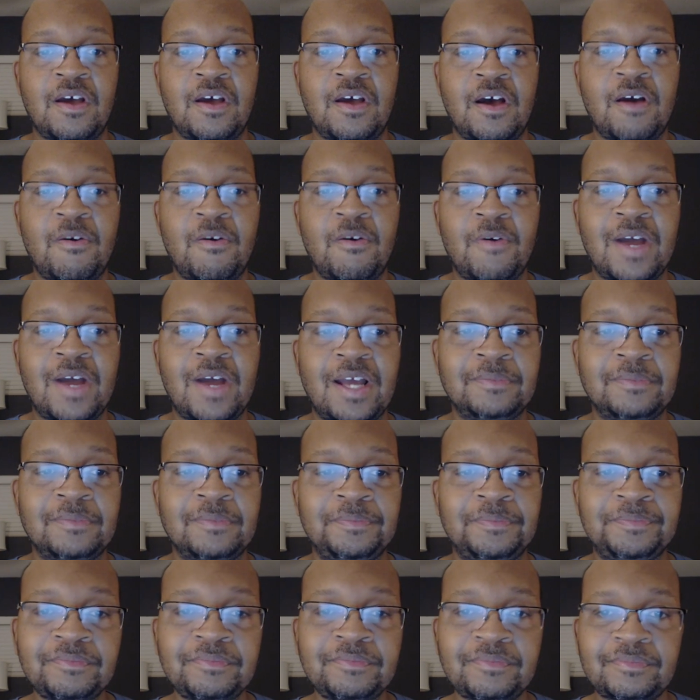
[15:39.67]
All right.
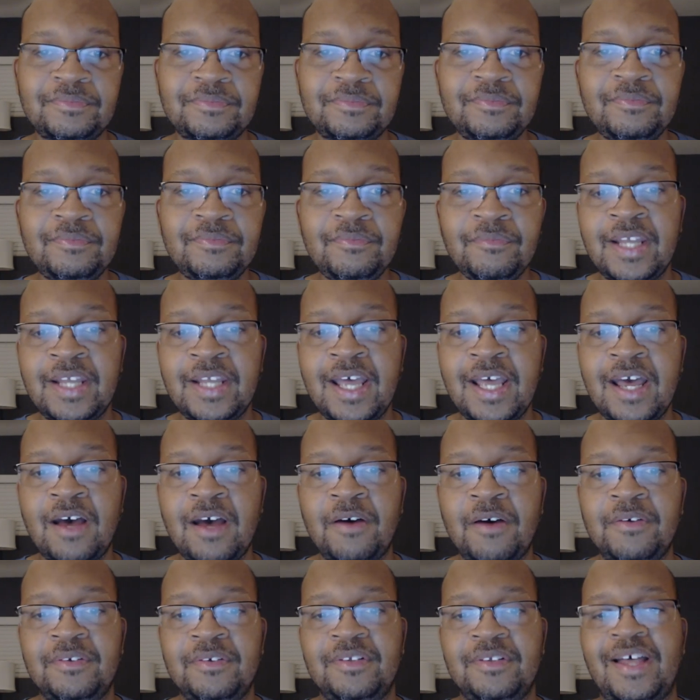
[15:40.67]

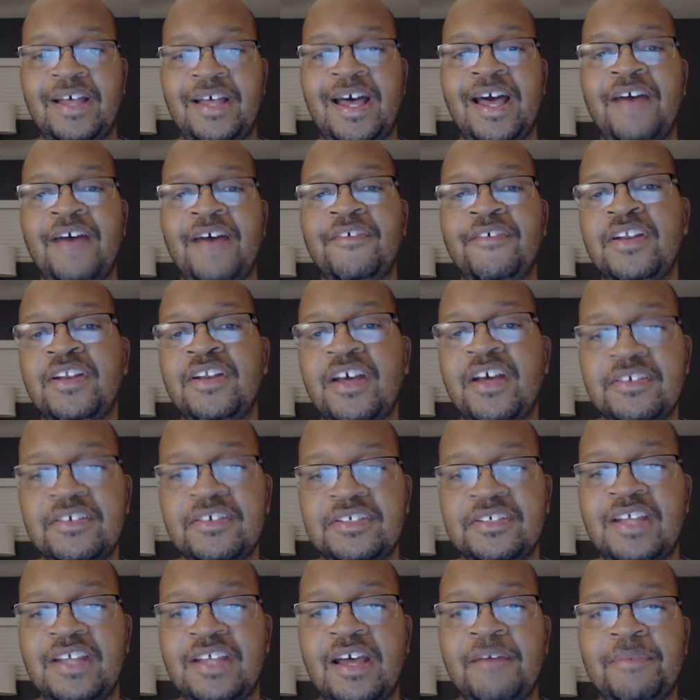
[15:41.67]
Now, I have another
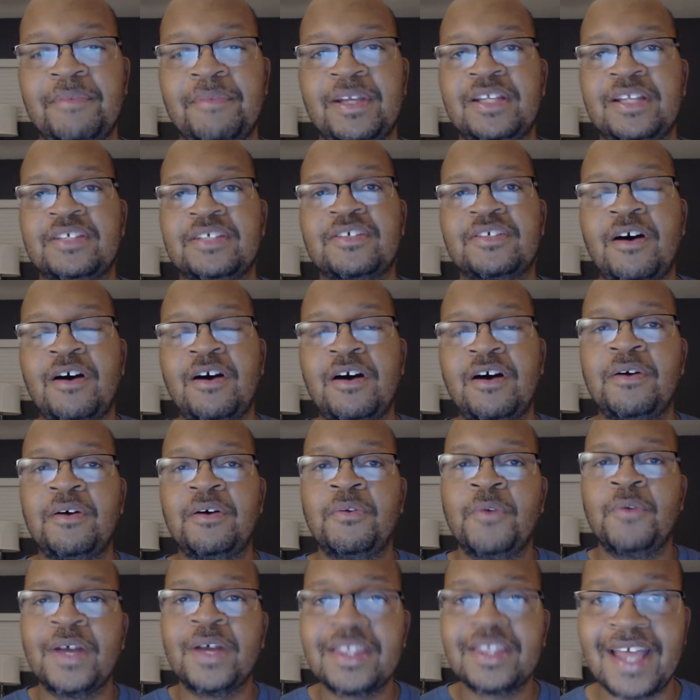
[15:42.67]
step, and it's
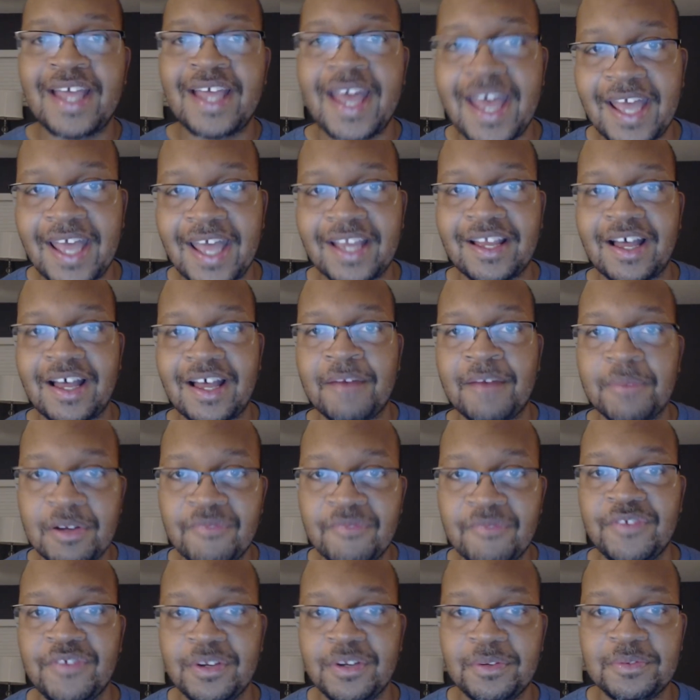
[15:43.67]
called what the heck? I'm
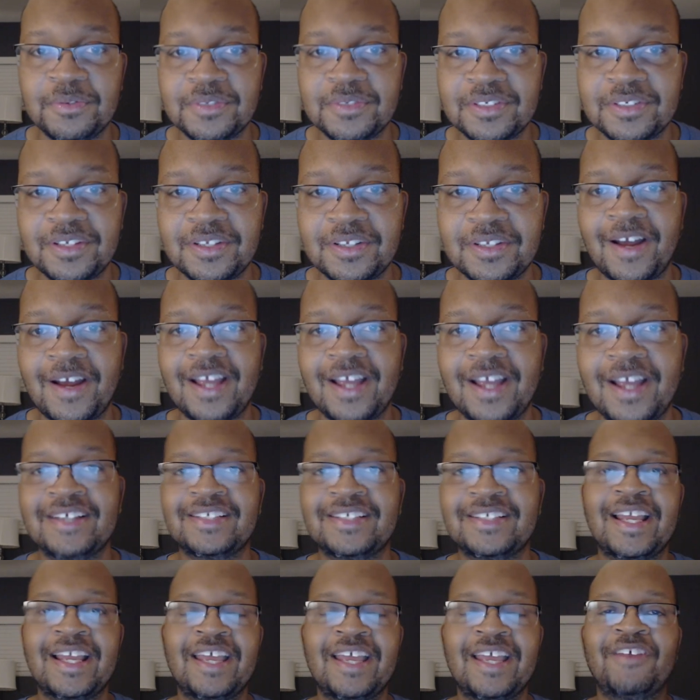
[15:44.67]
confused. All right.
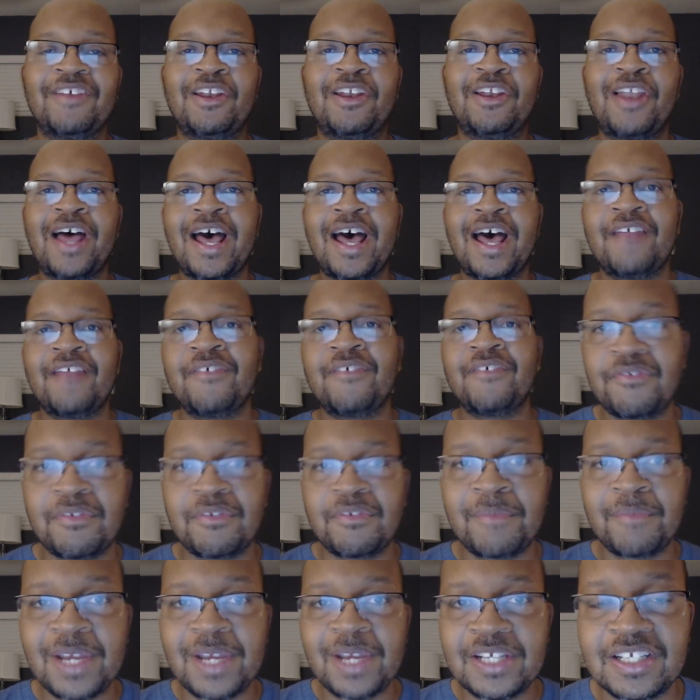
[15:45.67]
Because I gave a lot of
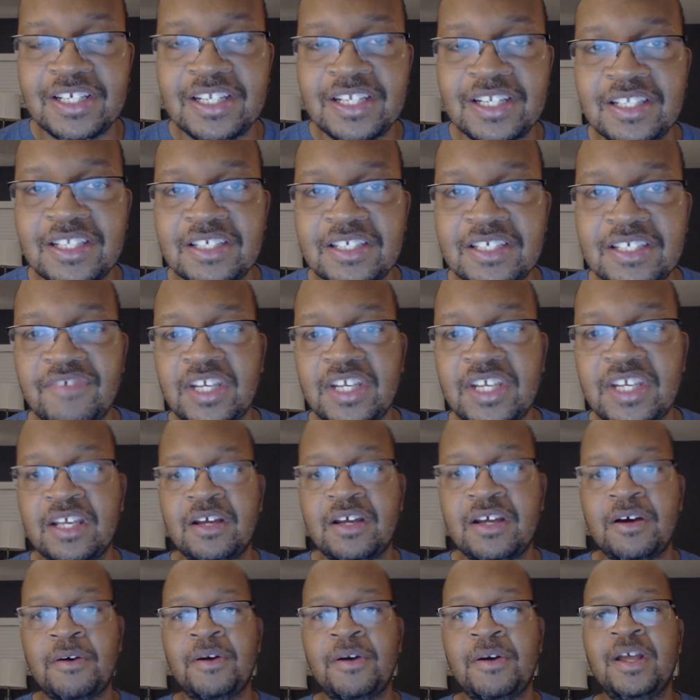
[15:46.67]
information in this
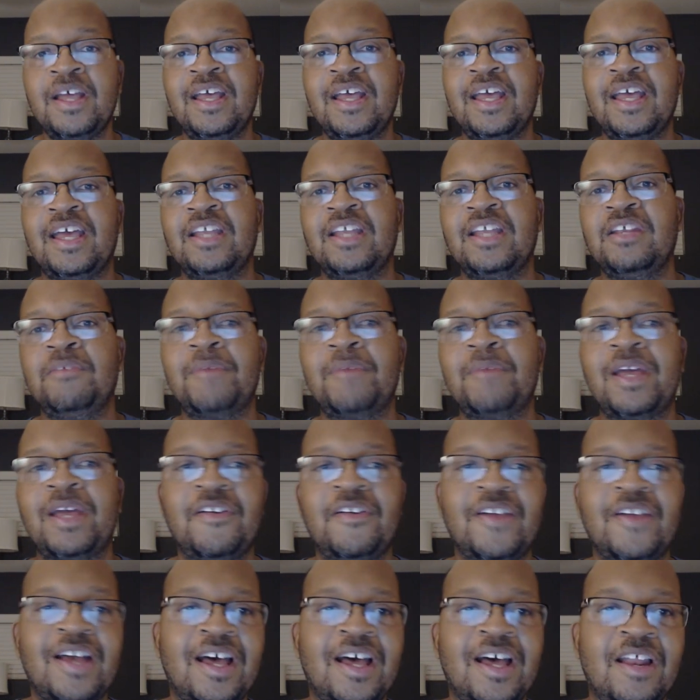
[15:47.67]
video, and you
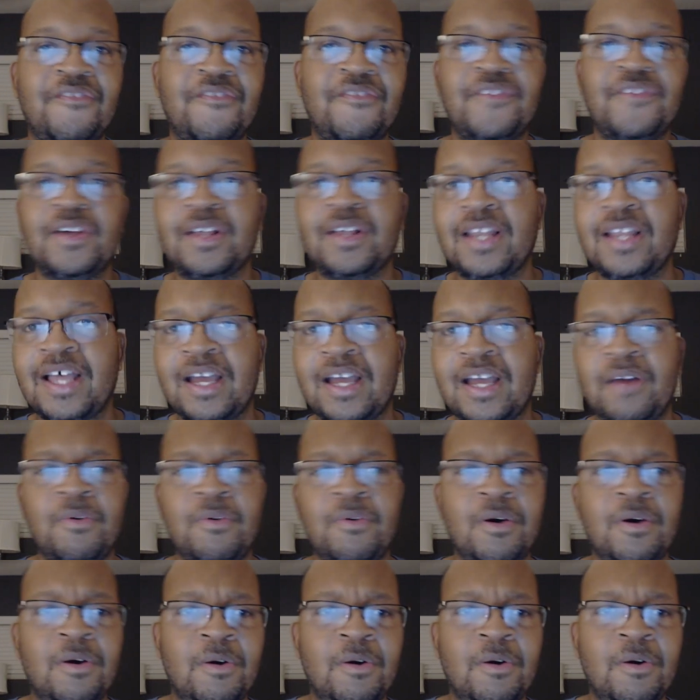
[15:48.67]
may kind of feel like,
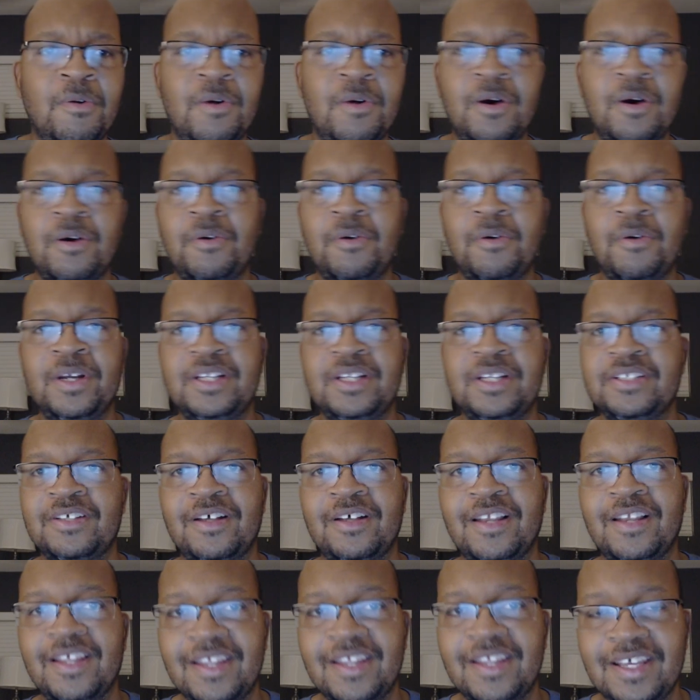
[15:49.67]
whoa, what is
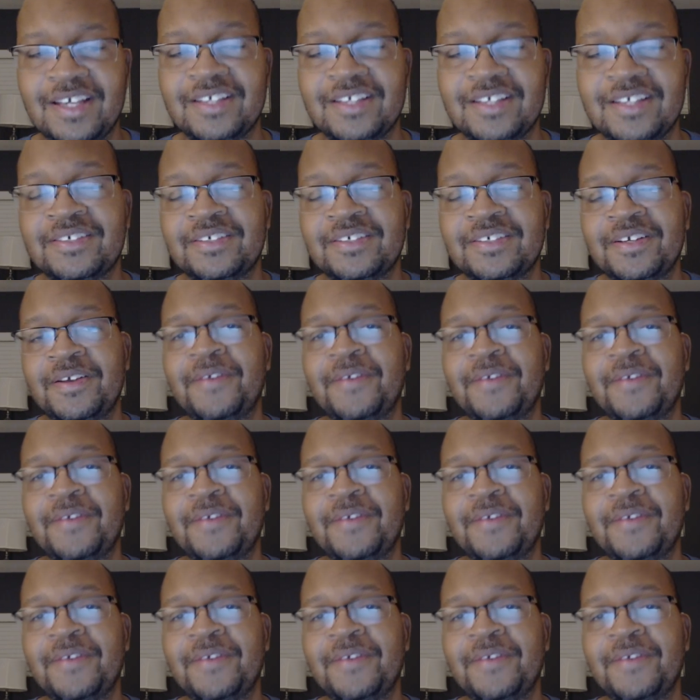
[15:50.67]
all of this?